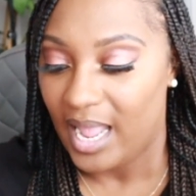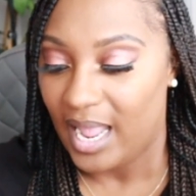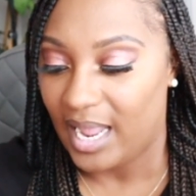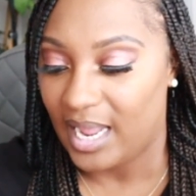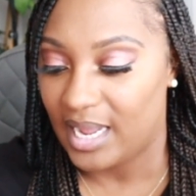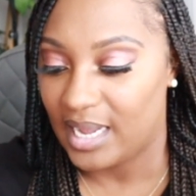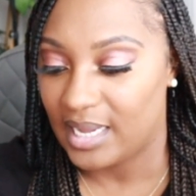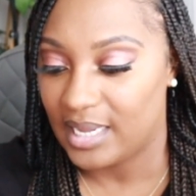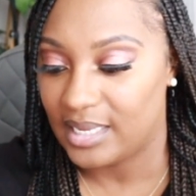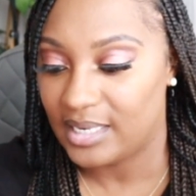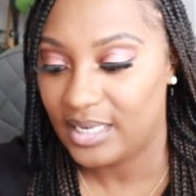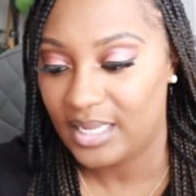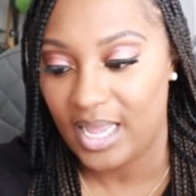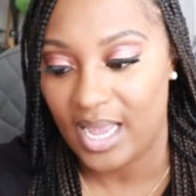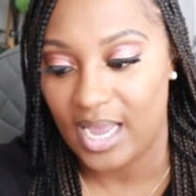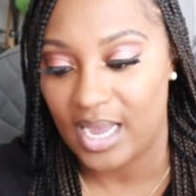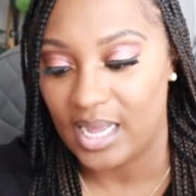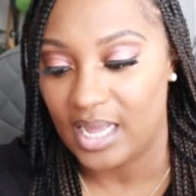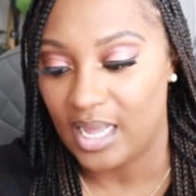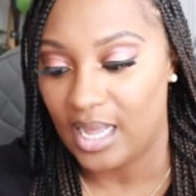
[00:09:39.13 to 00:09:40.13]
And
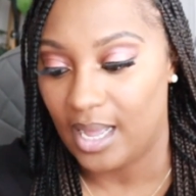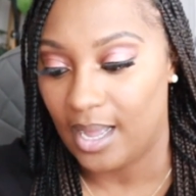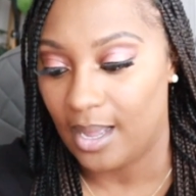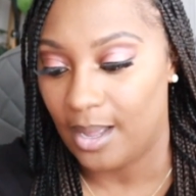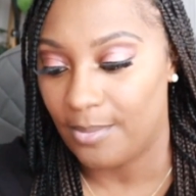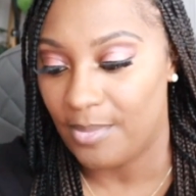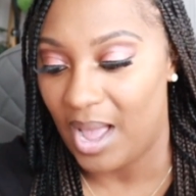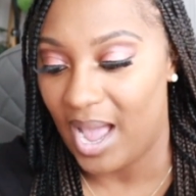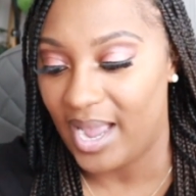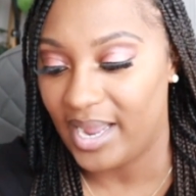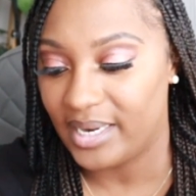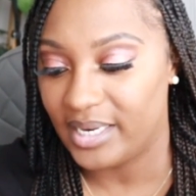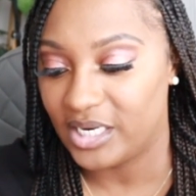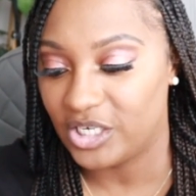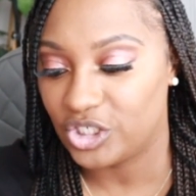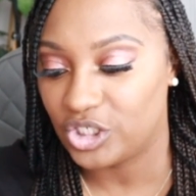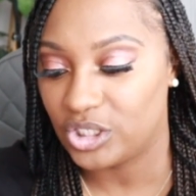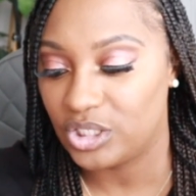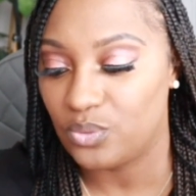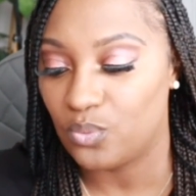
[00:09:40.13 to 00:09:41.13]
yeah, I
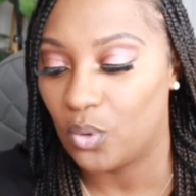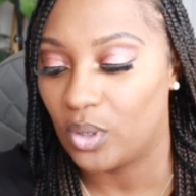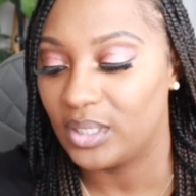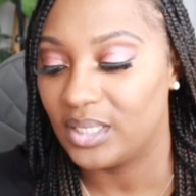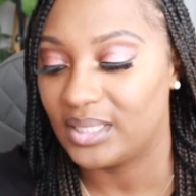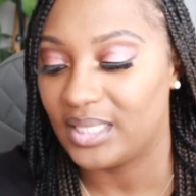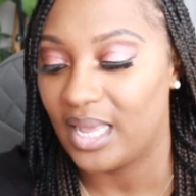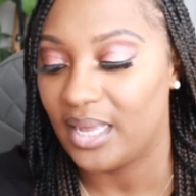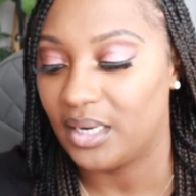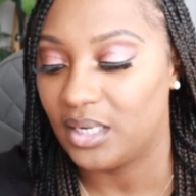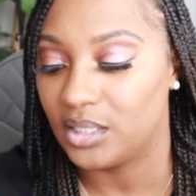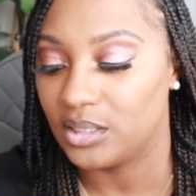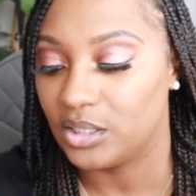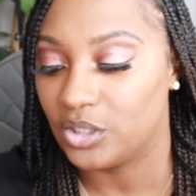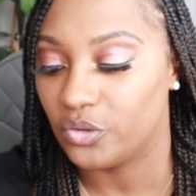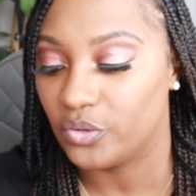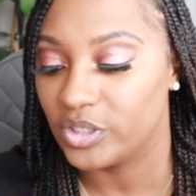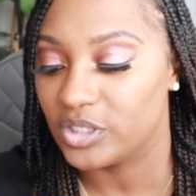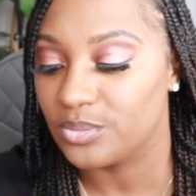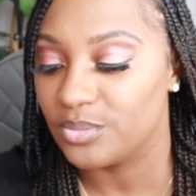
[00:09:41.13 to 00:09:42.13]
initially wanted that ugly
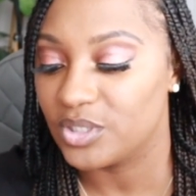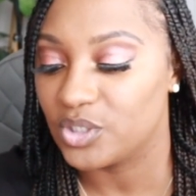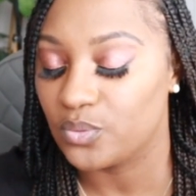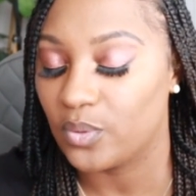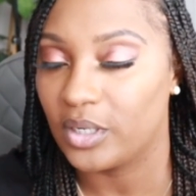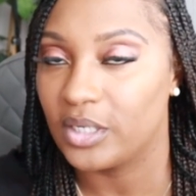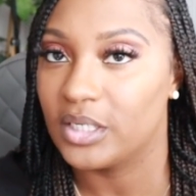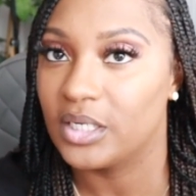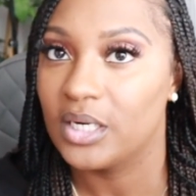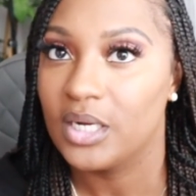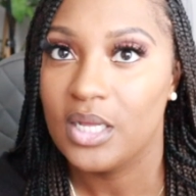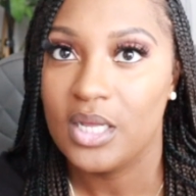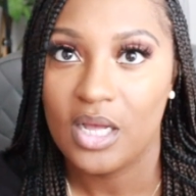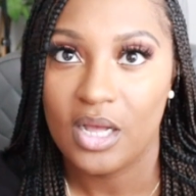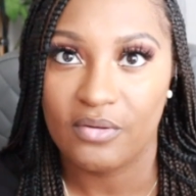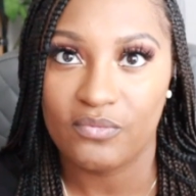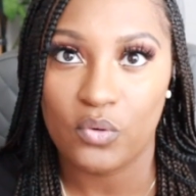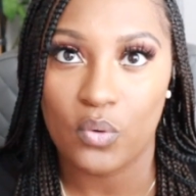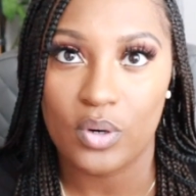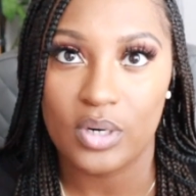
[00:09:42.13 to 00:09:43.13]
Christmas sweater,
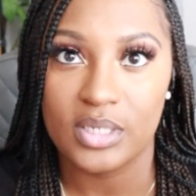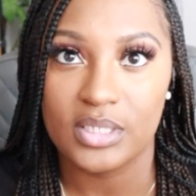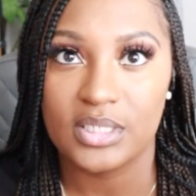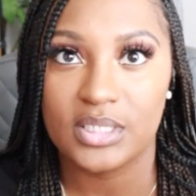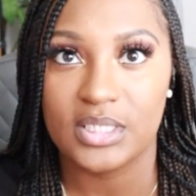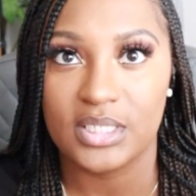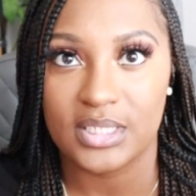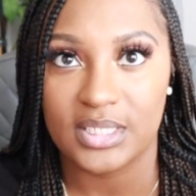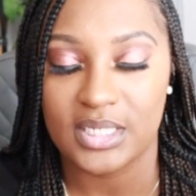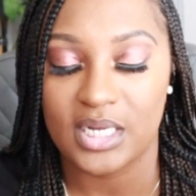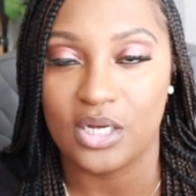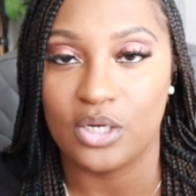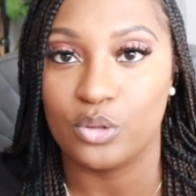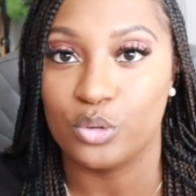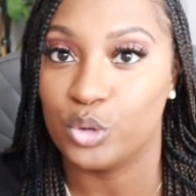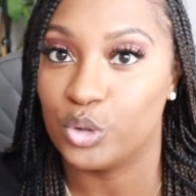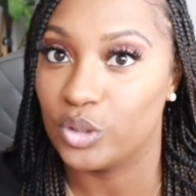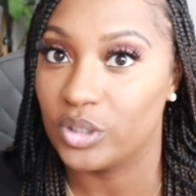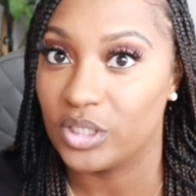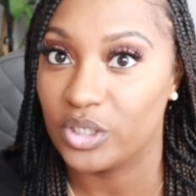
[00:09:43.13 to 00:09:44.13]
of course, to
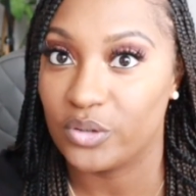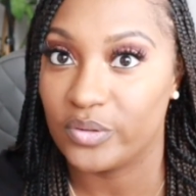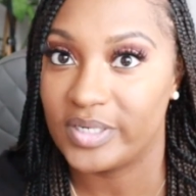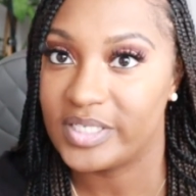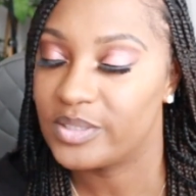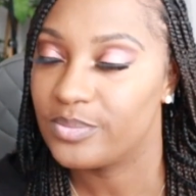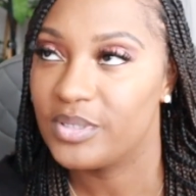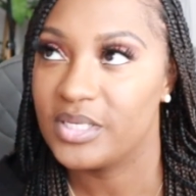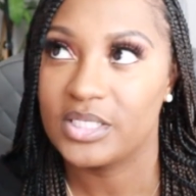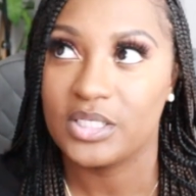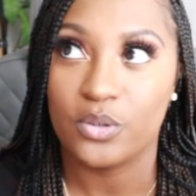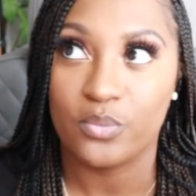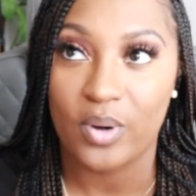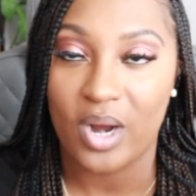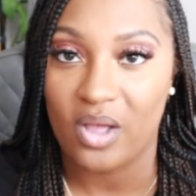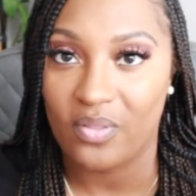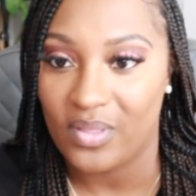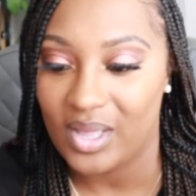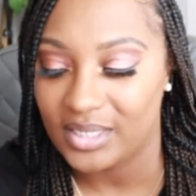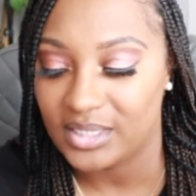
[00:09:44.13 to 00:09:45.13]
sell during Christmas
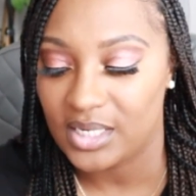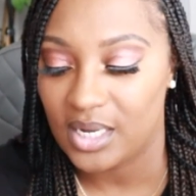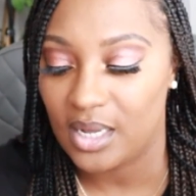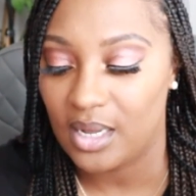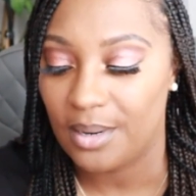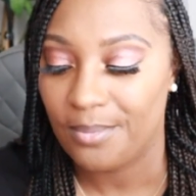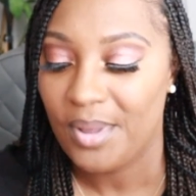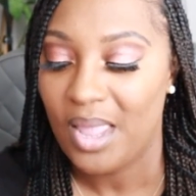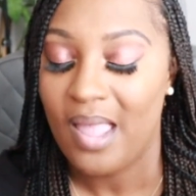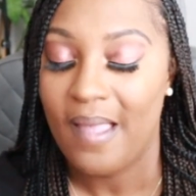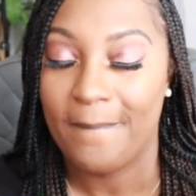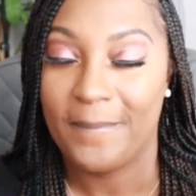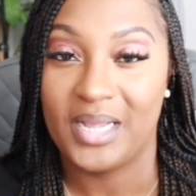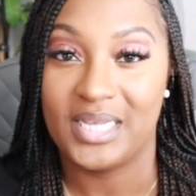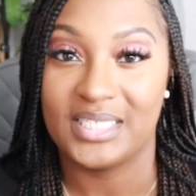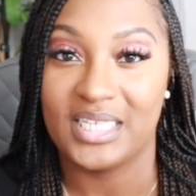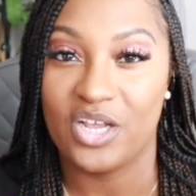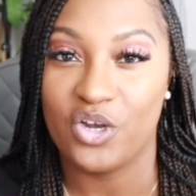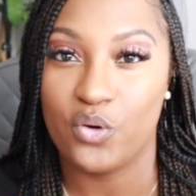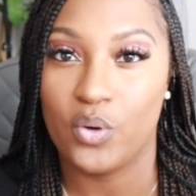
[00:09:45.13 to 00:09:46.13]
around that time,
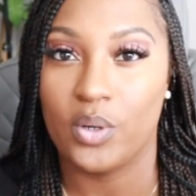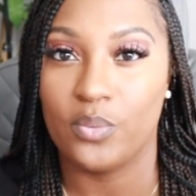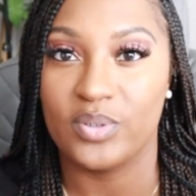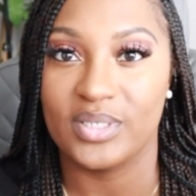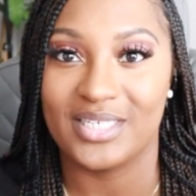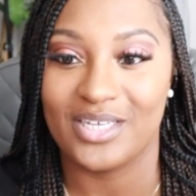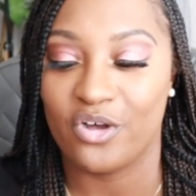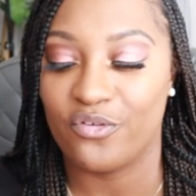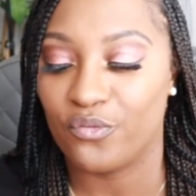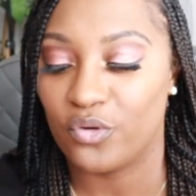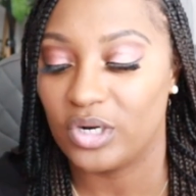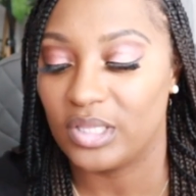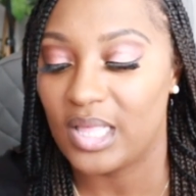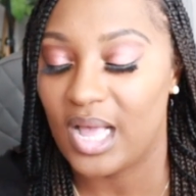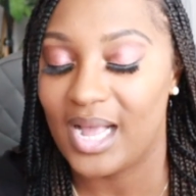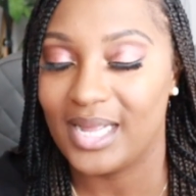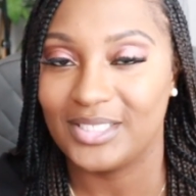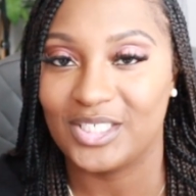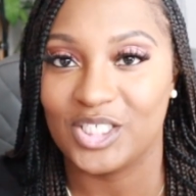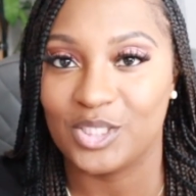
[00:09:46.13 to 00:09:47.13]
because I knew it would sell for a
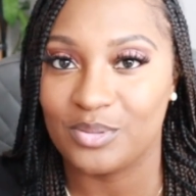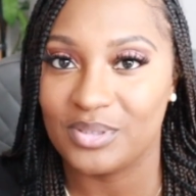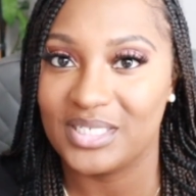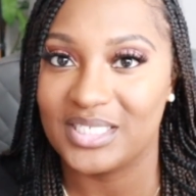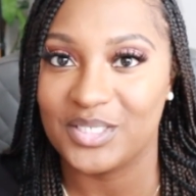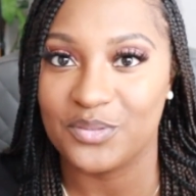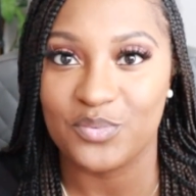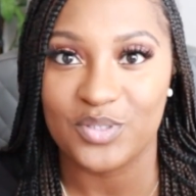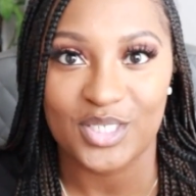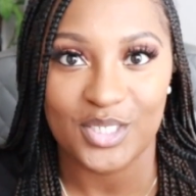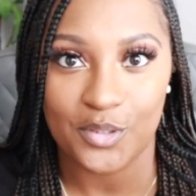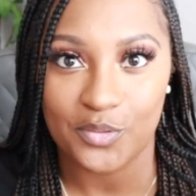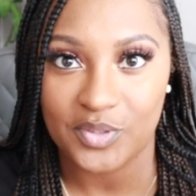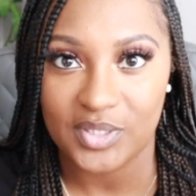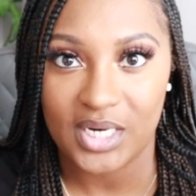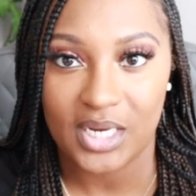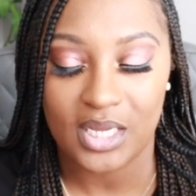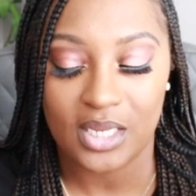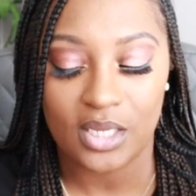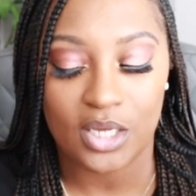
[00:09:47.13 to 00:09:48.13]
lot just because it was so
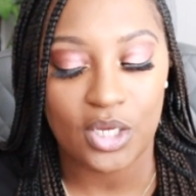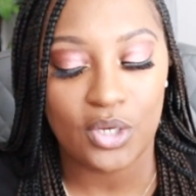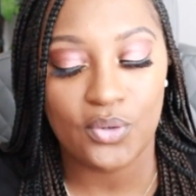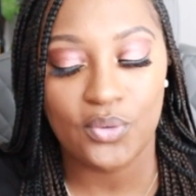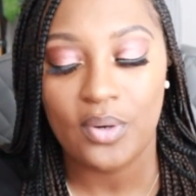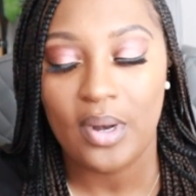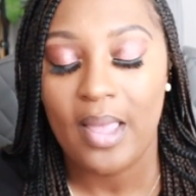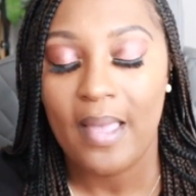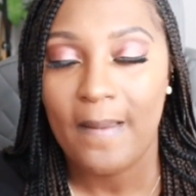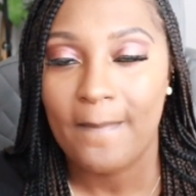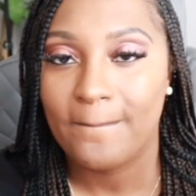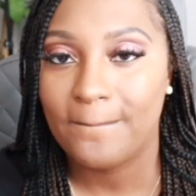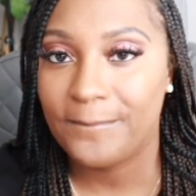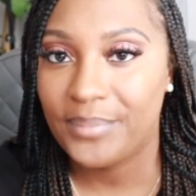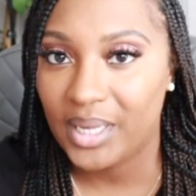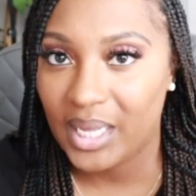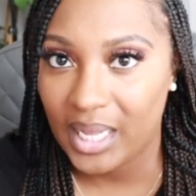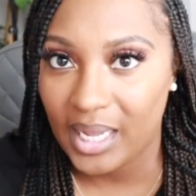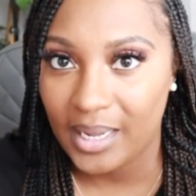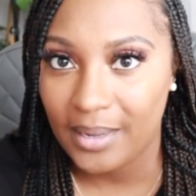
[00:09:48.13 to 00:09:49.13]
stinking cute.
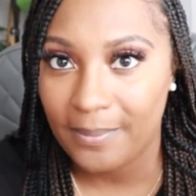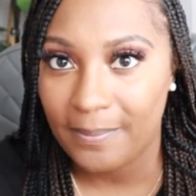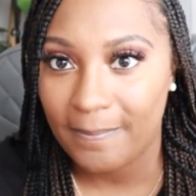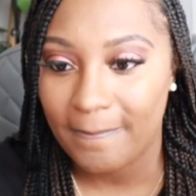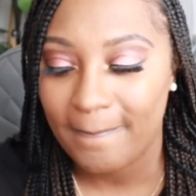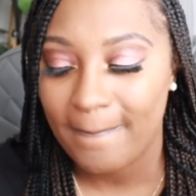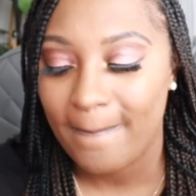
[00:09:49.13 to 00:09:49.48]
But